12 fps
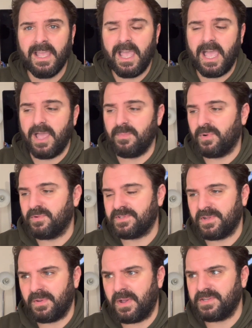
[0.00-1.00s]
But
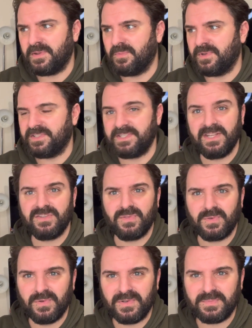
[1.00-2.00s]
also, I don't want to teach the
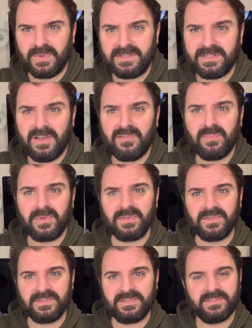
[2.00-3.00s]
course myself,
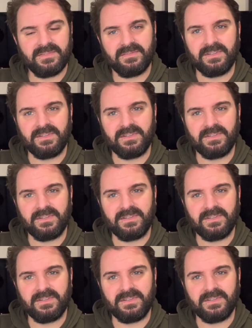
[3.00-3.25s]
because,